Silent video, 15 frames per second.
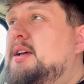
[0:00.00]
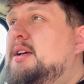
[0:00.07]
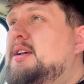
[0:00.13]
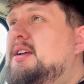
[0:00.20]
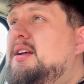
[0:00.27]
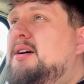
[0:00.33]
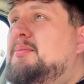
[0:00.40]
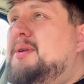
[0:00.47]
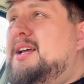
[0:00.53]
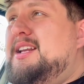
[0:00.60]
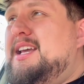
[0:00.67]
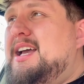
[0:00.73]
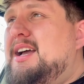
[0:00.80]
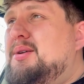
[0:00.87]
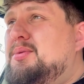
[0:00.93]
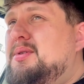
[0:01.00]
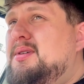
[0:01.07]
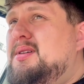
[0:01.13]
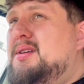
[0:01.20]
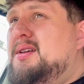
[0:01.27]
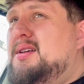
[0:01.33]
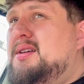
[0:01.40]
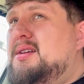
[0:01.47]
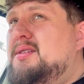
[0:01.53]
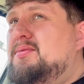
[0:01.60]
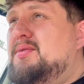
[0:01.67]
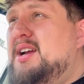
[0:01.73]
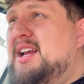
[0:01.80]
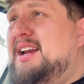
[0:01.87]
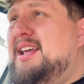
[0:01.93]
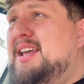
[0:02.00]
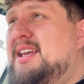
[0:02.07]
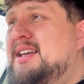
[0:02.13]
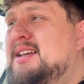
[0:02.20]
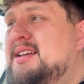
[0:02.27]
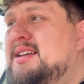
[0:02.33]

You're like, bloody hell, really?